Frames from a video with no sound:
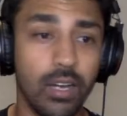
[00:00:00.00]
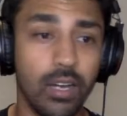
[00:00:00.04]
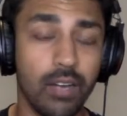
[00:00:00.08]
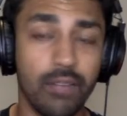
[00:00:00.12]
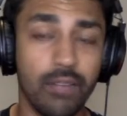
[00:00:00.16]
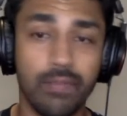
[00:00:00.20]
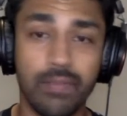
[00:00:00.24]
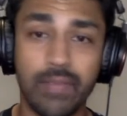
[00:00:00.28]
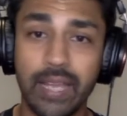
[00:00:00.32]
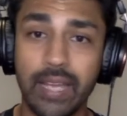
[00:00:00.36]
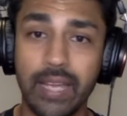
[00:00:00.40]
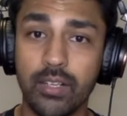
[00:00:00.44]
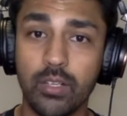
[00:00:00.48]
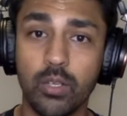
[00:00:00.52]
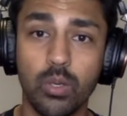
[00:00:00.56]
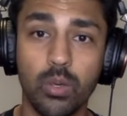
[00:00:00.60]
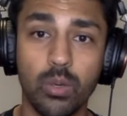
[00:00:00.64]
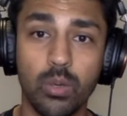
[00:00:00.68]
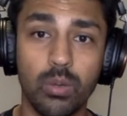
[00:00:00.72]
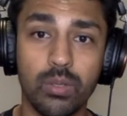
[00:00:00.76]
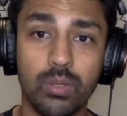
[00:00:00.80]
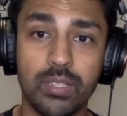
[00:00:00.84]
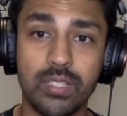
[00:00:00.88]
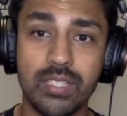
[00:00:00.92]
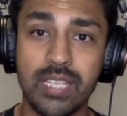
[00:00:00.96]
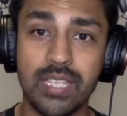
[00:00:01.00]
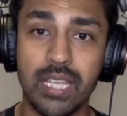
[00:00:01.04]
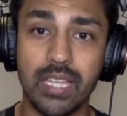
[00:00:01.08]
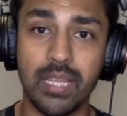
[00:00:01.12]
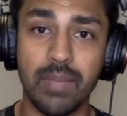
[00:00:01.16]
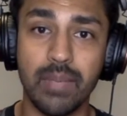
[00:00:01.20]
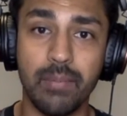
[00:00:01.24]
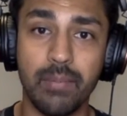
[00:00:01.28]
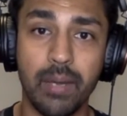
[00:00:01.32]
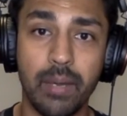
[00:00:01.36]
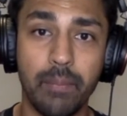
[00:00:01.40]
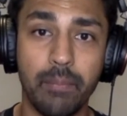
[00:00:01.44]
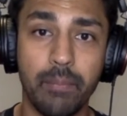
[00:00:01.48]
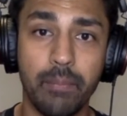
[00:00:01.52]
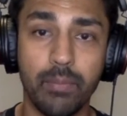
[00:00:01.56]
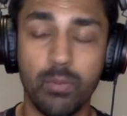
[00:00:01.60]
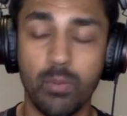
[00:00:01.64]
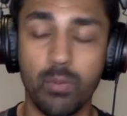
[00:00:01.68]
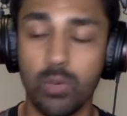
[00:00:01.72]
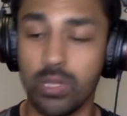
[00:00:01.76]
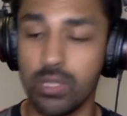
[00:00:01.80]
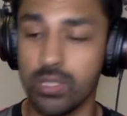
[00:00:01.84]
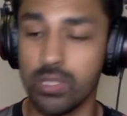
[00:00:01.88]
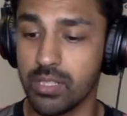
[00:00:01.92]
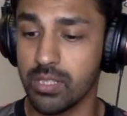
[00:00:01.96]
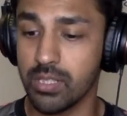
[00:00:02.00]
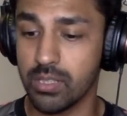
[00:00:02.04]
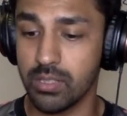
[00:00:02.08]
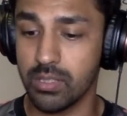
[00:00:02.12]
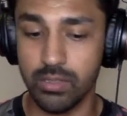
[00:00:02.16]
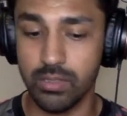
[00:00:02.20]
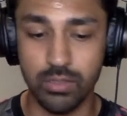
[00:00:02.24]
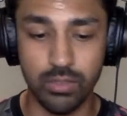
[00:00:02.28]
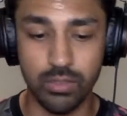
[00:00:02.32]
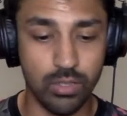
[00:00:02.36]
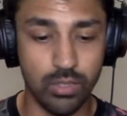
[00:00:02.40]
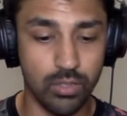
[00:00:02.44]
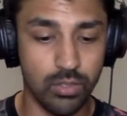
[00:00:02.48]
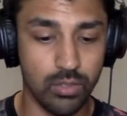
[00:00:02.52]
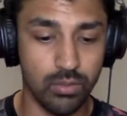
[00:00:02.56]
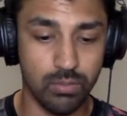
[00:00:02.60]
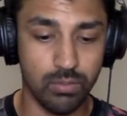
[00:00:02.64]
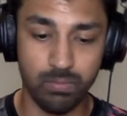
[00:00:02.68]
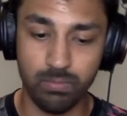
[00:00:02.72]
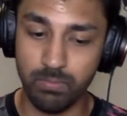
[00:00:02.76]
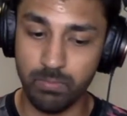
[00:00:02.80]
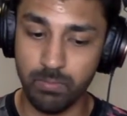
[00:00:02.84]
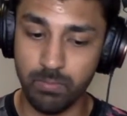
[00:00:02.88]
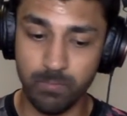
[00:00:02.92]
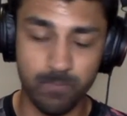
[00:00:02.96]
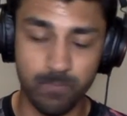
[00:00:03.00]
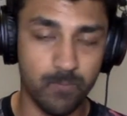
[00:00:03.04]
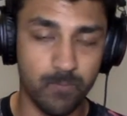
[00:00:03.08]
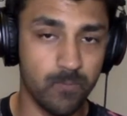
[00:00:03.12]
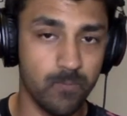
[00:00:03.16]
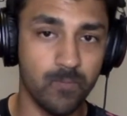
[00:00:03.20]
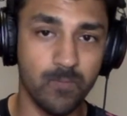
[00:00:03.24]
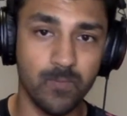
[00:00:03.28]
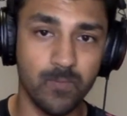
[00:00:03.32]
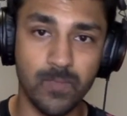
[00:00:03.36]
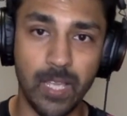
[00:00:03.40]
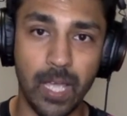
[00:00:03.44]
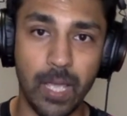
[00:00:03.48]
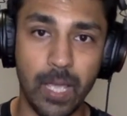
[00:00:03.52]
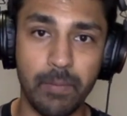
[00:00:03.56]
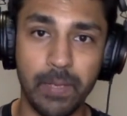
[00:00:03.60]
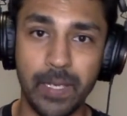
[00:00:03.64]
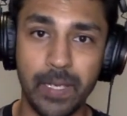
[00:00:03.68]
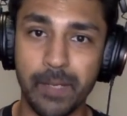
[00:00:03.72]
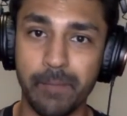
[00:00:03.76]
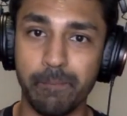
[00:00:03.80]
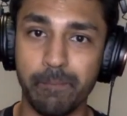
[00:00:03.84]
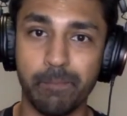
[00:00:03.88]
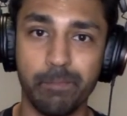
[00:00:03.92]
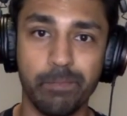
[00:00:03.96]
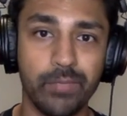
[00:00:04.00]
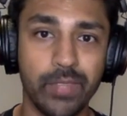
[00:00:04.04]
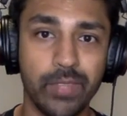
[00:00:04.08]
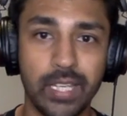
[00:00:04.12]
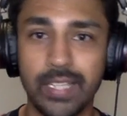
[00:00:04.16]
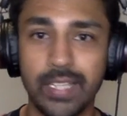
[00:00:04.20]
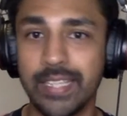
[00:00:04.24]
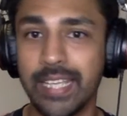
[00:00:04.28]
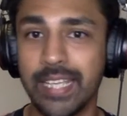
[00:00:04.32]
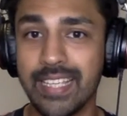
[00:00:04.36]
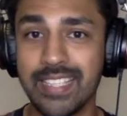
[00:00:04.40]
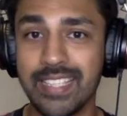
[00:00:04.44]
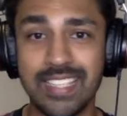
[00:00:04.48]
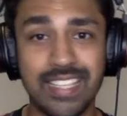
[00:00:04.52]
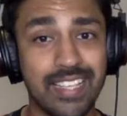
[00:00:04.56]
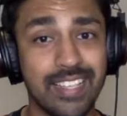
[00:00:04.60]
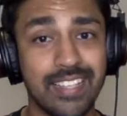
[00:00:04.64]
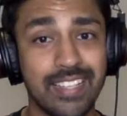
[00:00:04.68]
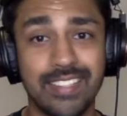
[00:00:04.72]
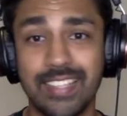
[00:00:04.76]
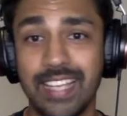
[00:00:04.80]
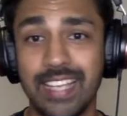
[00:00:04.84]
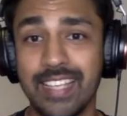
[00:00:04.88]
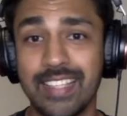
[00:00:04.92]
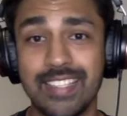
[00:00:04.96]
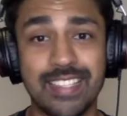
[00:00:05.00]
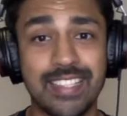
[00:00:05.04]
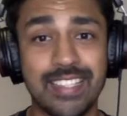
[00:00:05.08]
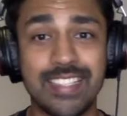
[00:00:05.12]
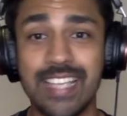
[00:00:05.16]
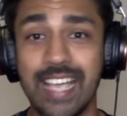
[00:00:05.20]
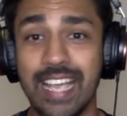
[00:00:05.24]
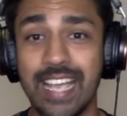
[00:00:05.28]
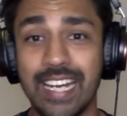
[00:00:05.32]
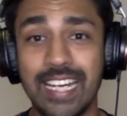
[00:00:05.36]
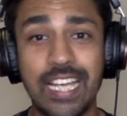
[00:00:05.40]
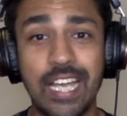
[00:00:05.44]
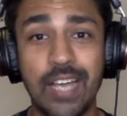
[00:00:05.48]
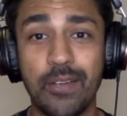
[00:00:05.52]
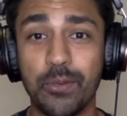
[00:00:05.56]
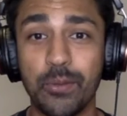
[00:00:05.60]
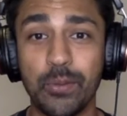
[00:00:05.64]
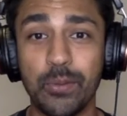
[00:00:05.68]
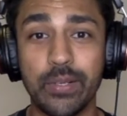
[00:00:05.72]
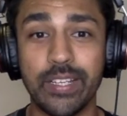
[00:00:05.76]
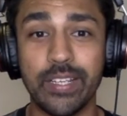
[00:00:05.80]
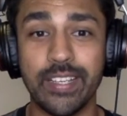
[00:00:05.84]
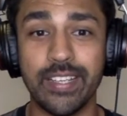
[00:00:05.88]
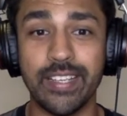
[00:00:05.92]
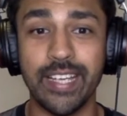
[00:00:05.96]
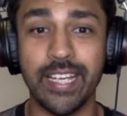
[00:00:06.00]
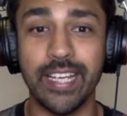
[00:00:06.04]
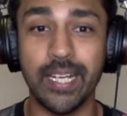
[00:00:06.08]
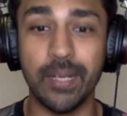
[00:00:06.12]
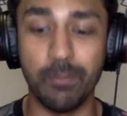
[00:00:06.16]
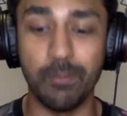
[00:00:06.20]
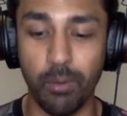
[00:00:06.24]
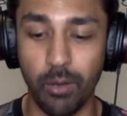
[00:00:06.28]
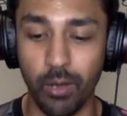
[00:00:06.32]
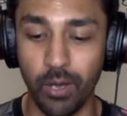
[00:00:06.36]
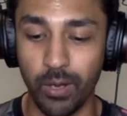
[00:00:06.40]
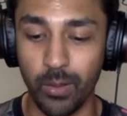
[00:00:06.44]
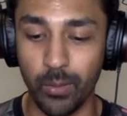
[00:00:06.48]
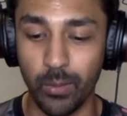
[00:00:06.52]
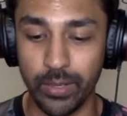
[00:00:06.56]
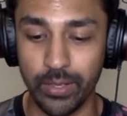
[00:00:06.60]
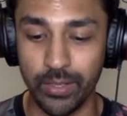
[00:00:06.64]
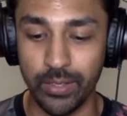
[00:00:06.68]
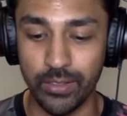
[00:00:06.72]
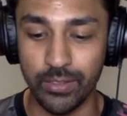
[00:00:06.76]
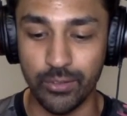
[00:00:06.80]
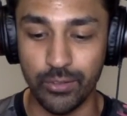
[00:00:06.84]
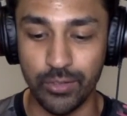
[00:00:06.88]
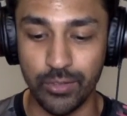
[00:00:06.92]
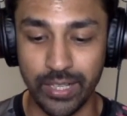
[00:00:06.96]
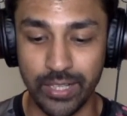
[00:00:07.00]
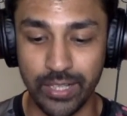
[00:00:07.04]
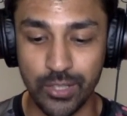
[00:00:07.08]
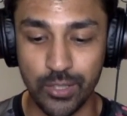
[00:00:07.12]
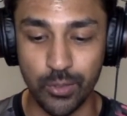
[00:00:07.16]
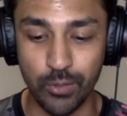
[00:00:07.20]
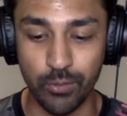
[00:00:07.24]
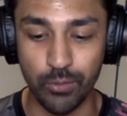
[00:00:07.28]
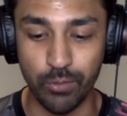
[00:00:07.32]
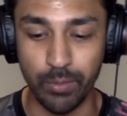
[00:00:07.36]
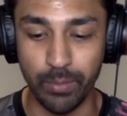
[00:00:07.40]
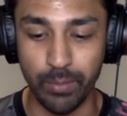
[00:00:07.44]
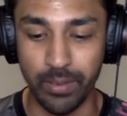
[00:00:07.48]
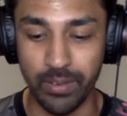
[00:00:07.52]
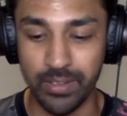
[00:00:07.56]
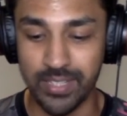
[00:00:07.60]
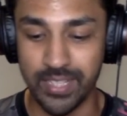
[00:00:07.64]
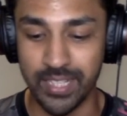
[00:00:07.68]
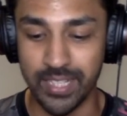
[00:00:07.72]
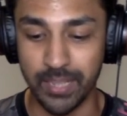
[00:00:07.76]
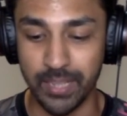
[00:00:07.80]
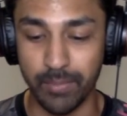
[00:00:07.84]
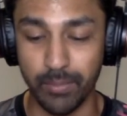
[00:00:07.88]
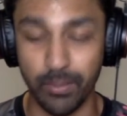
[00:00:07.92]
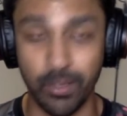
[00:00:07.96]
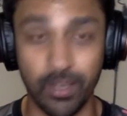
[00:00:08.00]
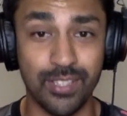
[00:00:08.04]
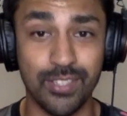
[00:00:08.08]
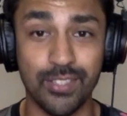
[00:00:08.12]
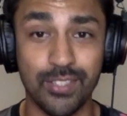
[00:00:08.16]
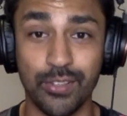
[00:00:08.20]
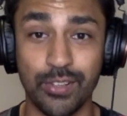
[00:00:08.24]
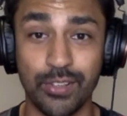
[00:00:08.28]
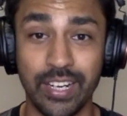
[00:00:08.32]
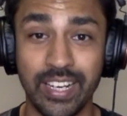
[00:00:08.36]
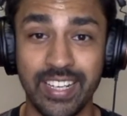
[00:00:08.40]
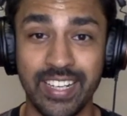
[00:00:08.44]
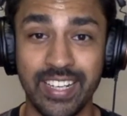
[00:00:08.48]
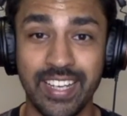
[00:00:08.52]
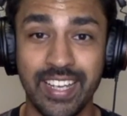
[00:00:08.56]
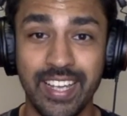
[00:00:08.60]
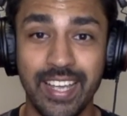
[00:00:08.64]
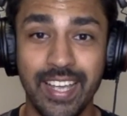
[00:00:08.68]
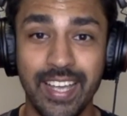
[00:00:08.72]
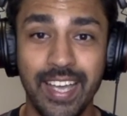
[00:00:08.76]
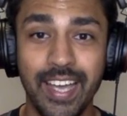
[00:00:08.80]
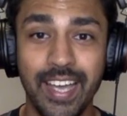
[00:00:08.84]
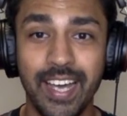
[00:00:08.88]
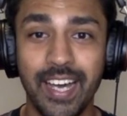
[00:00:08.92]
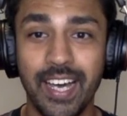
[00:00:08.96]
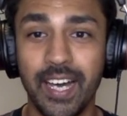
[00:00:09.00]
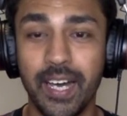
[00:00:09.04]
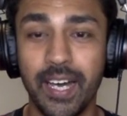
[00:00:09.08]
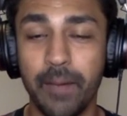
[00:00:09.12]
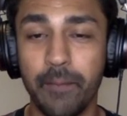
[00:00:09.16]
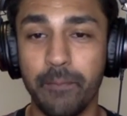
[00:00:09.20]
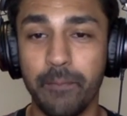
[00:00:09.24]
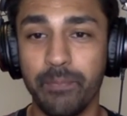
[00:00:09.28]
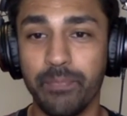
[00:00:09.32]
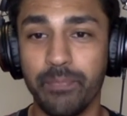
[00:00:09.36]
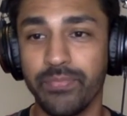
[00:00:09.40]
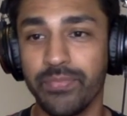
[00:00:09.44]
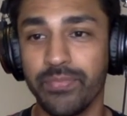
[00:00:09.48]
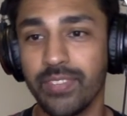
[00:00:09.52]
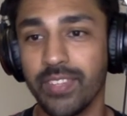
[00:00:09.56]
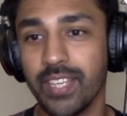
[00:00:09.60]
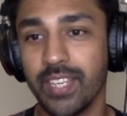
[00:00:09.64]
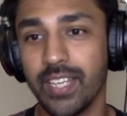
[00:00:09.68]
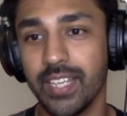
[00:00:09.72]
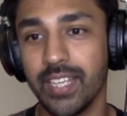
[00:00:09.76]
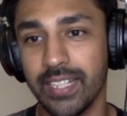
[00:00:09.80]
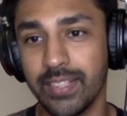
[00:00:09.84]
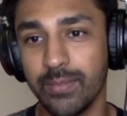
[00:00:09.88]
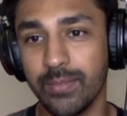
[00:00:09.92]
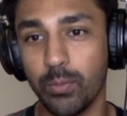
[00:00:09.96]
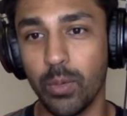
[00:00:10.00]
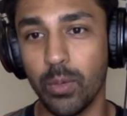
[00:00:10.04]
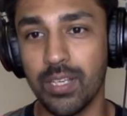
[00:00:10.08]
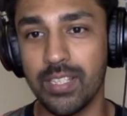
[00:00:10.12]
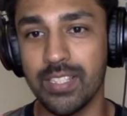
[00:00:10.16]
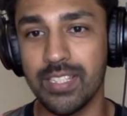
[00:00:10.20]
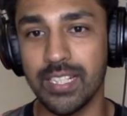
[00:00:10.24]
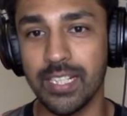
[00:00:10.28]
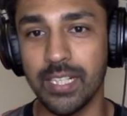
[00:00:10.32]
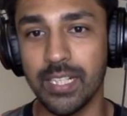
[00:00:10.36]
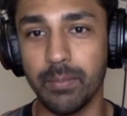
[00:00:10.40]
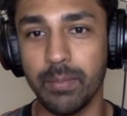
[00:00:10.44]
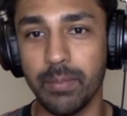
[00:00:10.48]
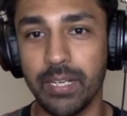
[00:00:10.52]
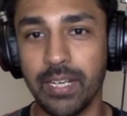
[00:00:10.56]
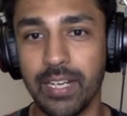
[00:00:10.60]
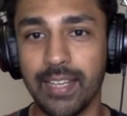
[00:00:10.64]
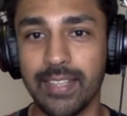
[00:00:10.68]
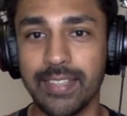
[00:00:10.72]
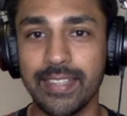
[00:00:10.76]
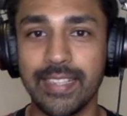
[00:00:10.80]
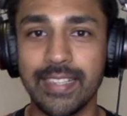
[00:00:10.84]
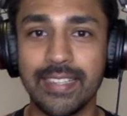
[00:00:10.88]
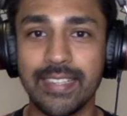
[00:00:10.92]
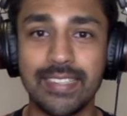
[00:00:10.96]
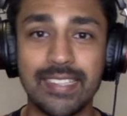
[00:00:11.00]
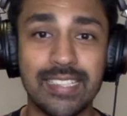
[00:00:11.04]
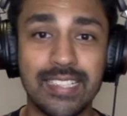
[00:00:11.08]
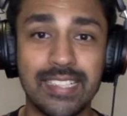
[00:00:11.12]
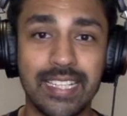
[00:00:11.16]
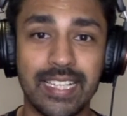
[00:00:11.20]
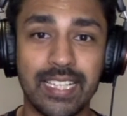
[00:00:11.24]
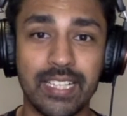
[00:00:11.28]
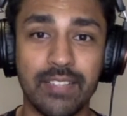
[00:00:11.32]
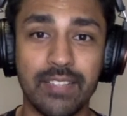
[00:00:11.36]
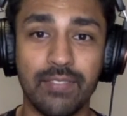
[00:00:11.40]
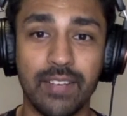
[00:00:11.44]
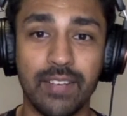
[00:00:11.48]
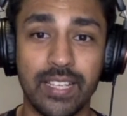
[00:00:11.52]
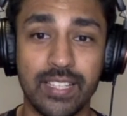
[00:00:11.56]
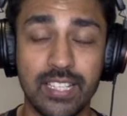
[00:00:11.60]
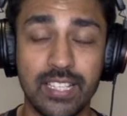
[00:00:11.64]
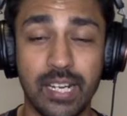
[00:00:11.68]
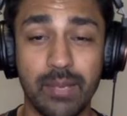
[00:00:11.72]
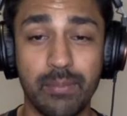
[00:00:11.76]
That goal to send them up was, I mean, that's exactly you want to hit a ball when you're trying to shoot from outside the box, correct? It was a little bit lucky. It did take a deflection.